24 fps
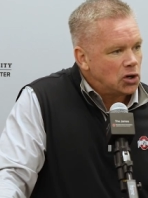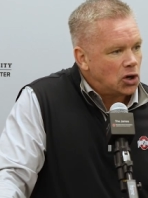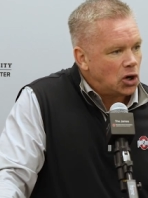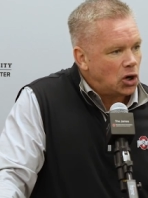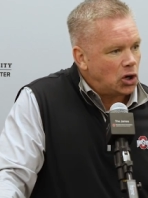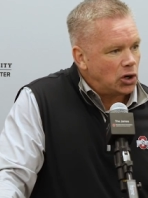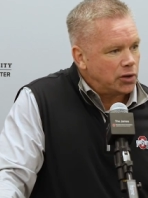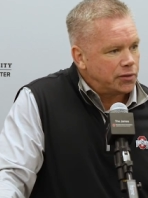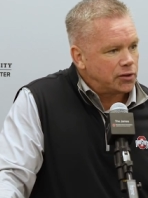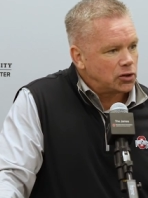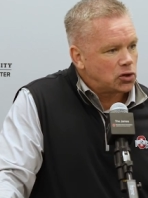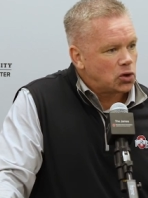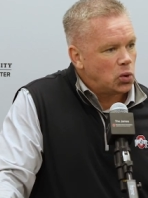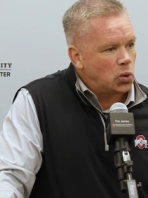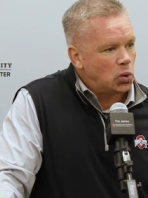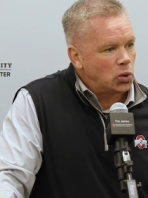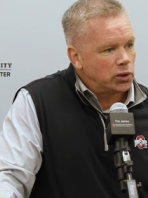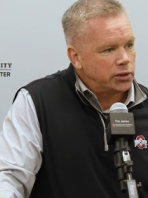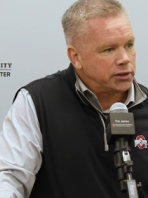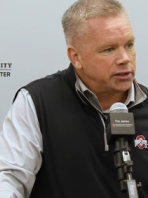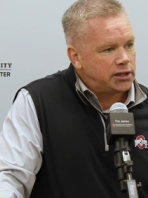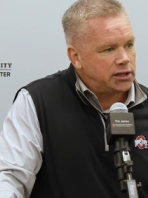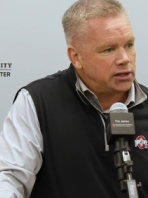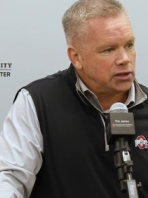on the
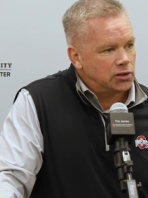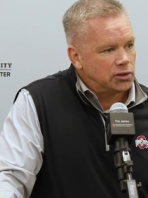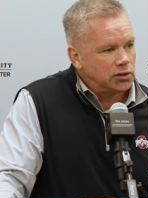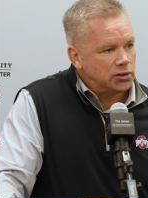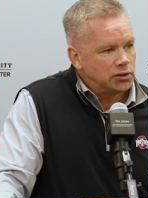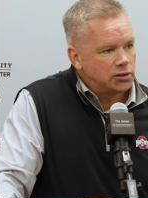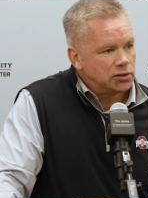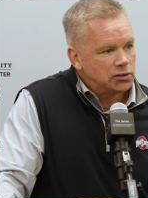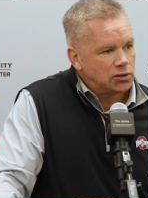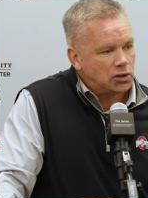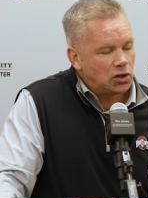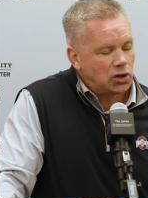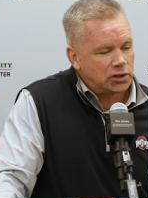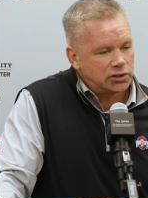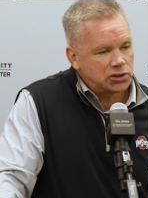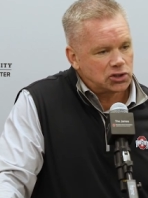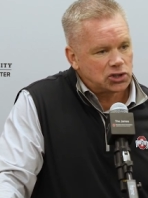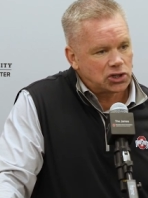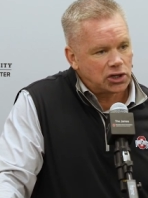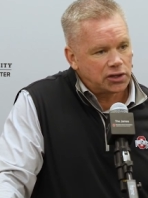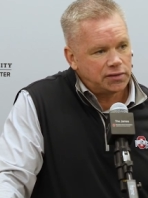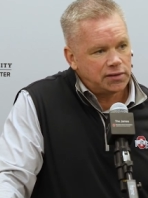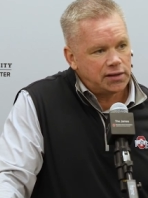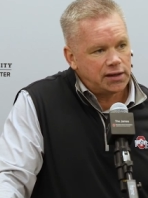court here on
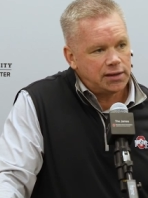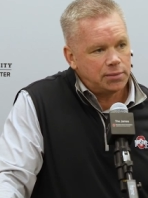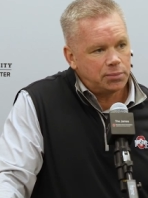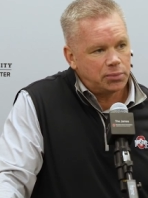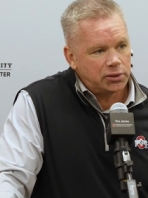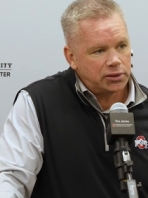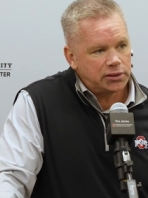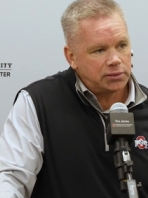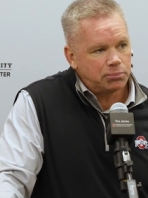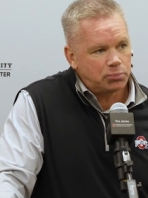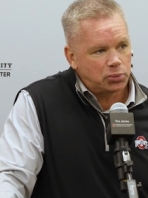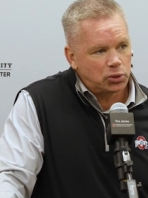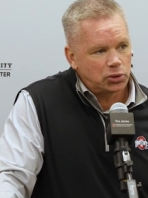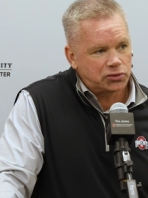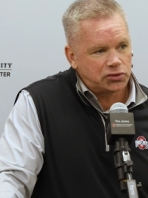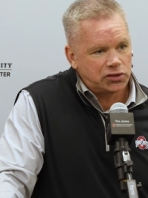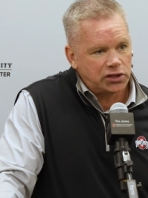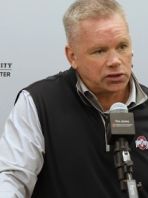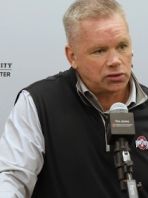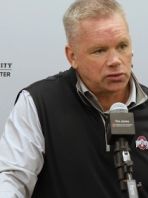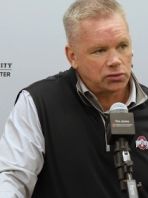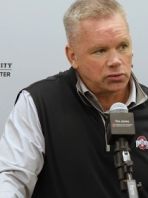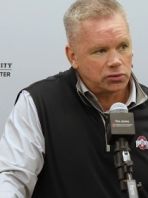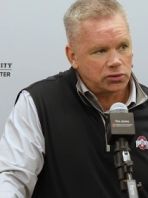Sunday, but in
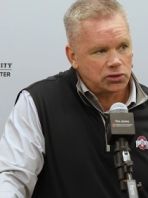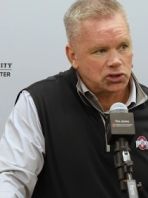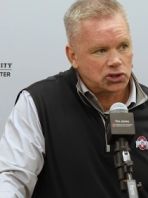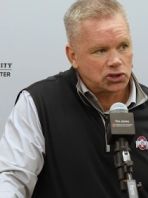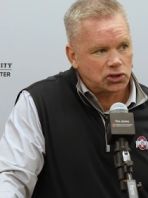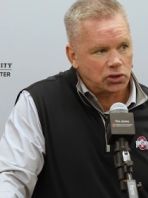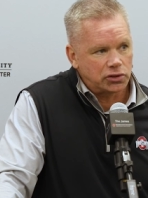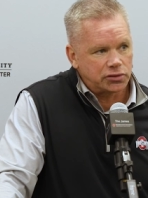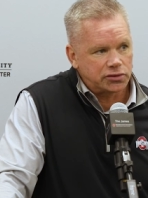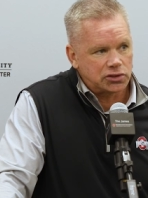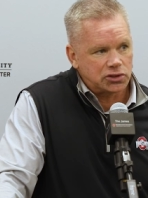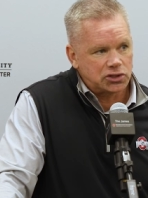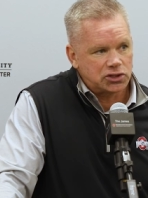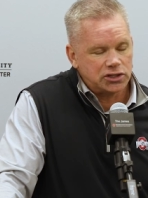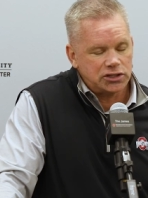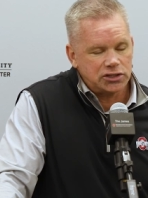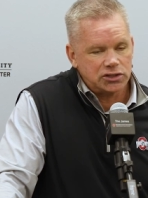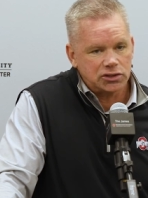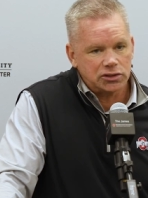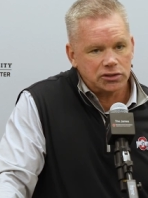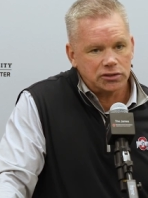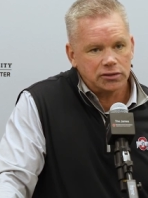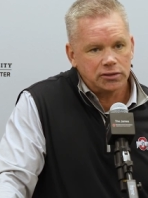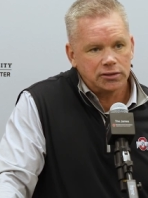particular to start the
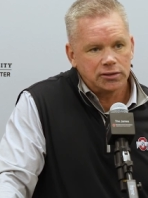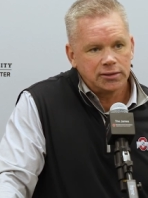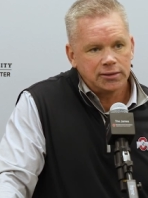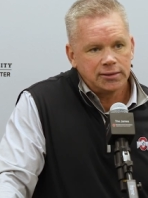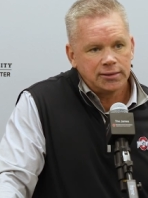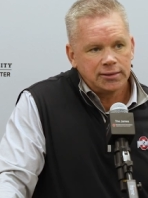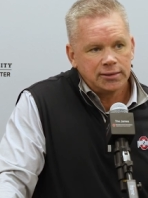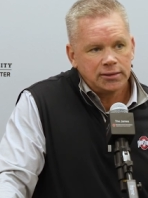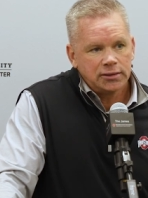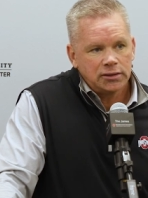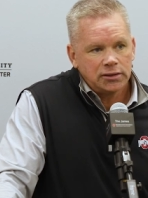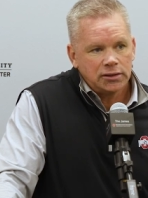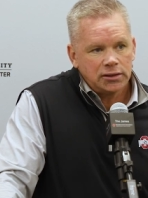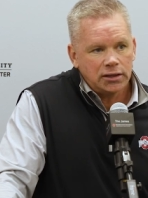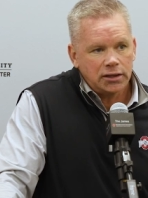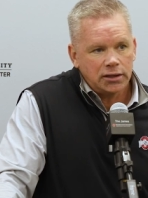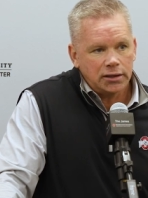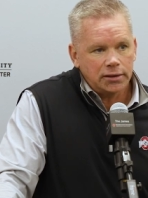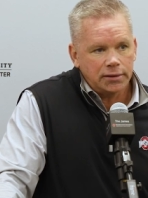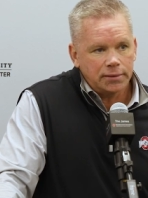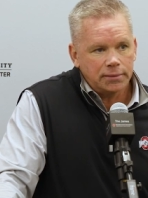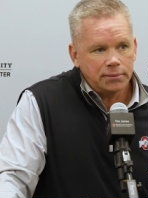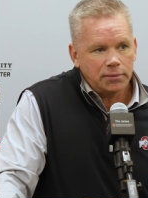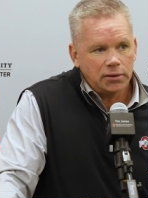season
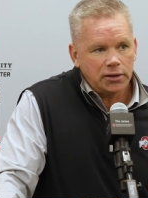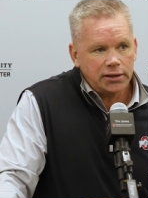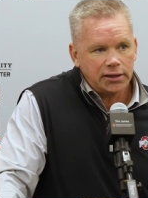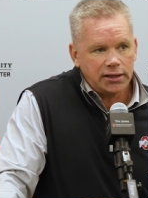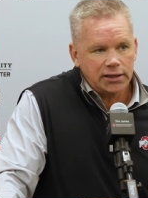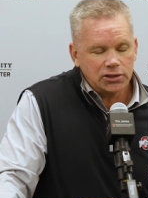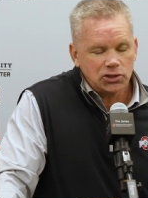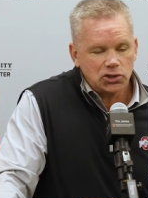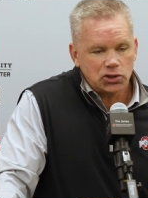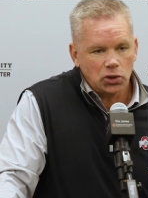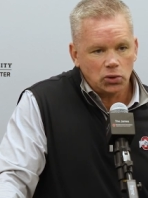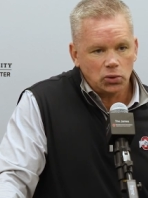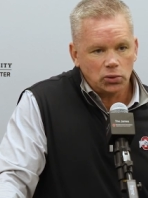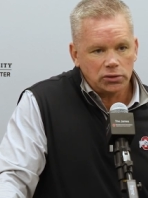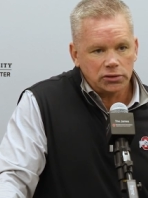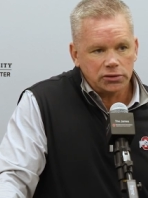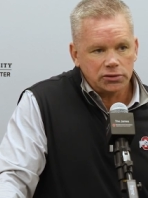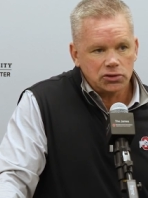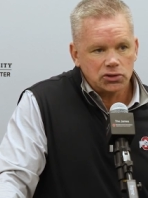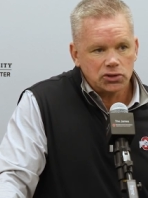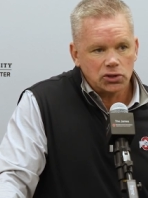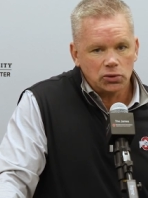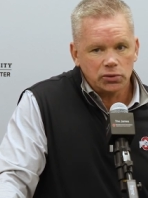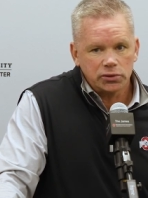Um, against
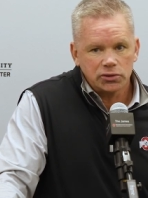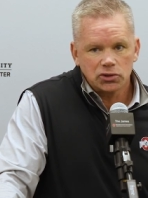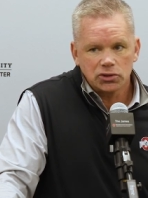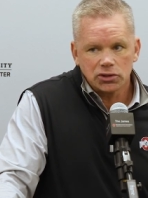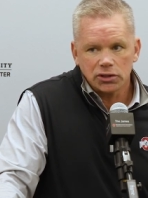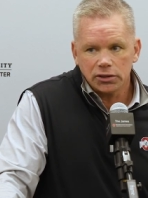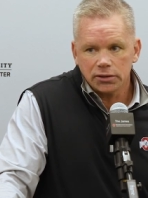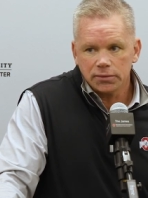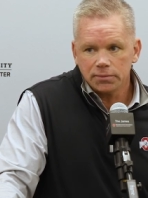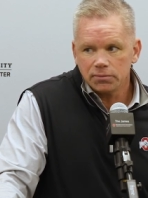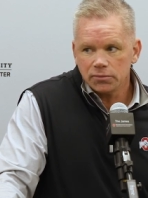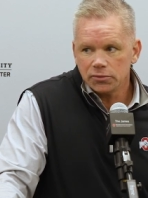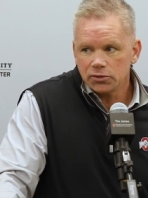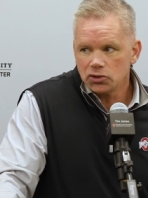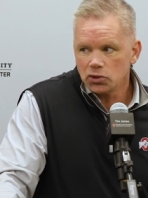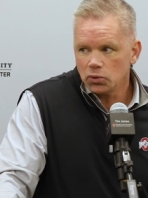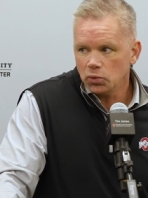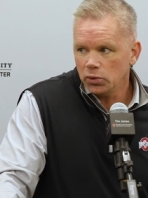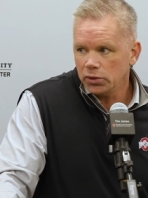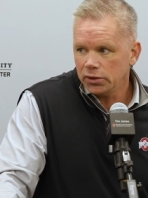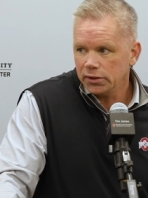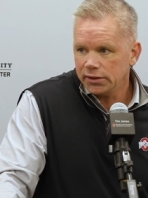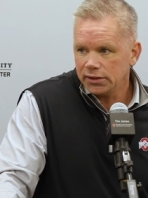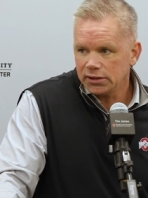Oakland. So it's, um, it's a
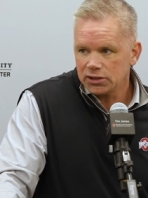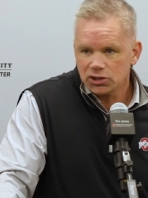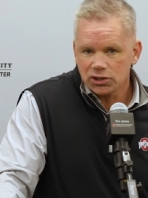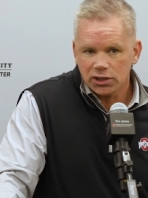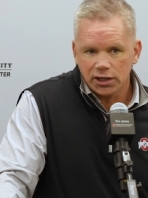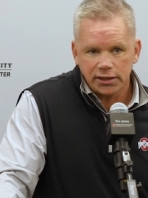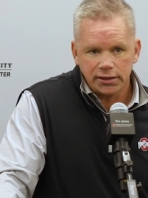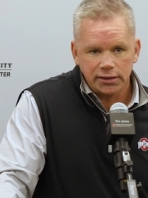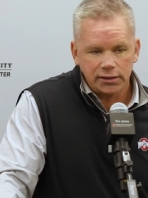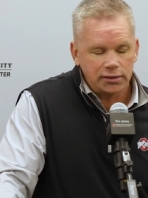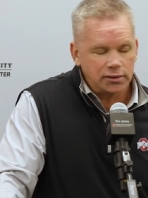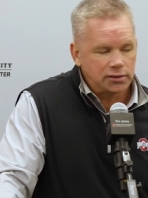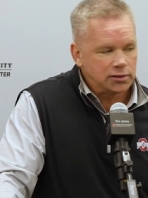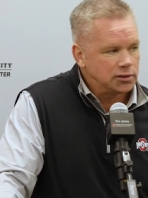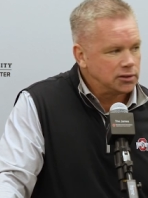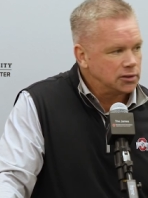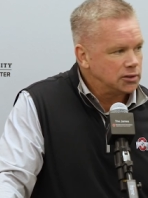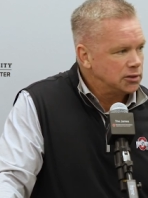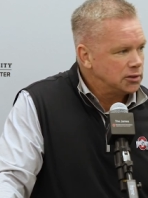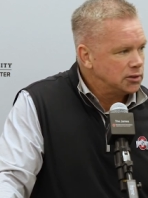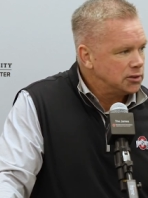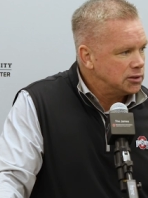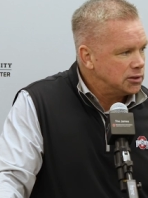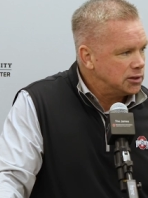really exciting
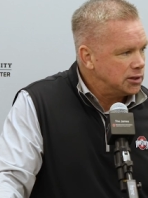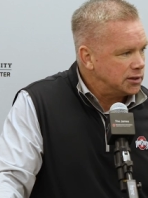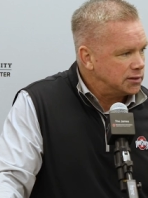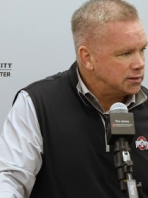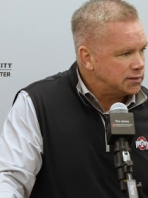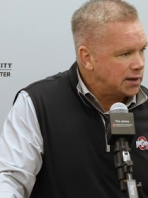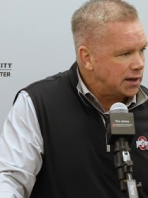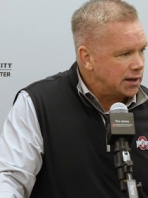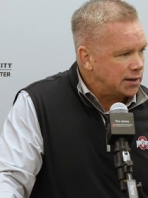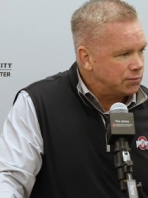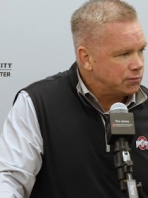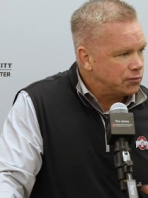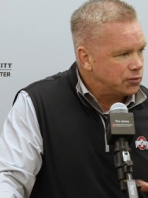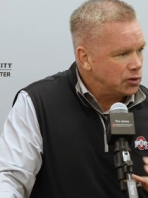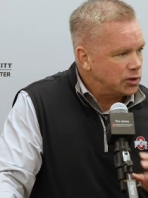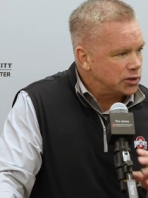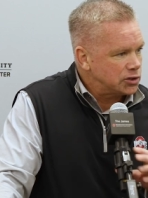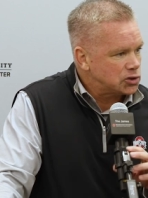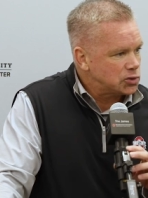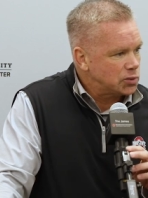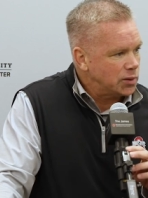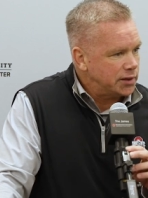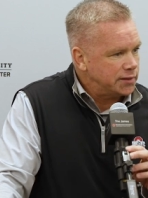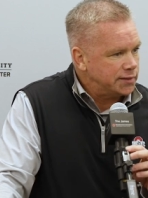uh, time for
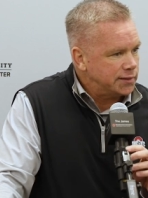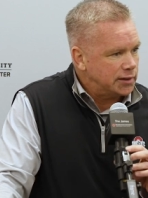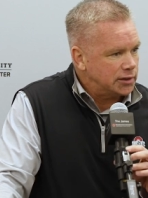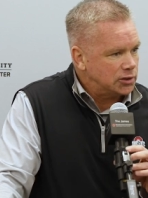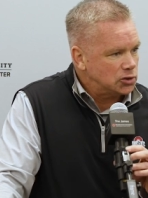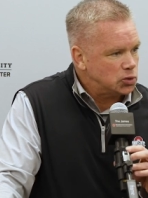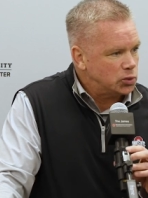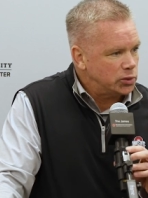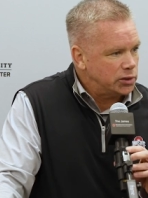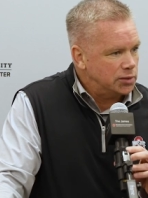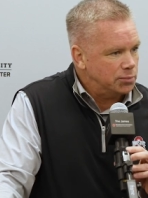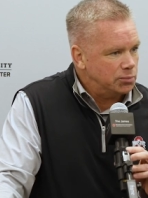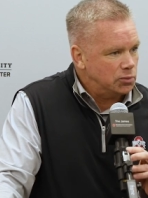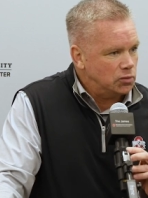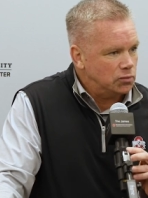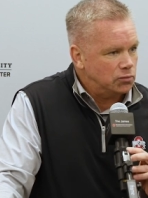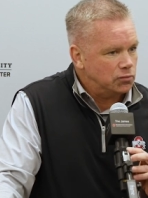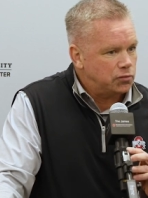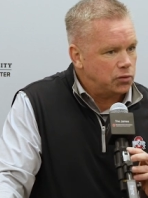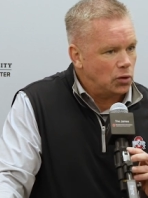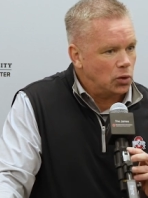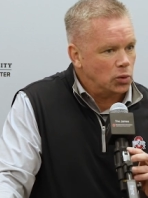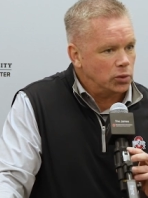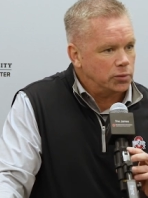us right now as we get
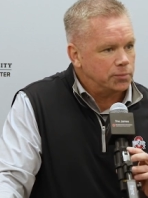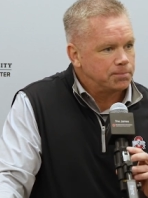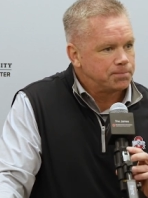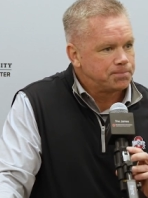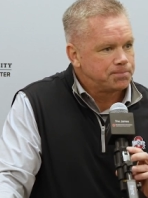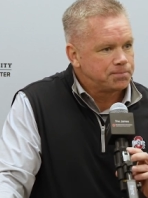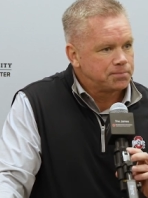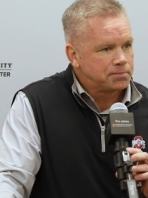moving forward.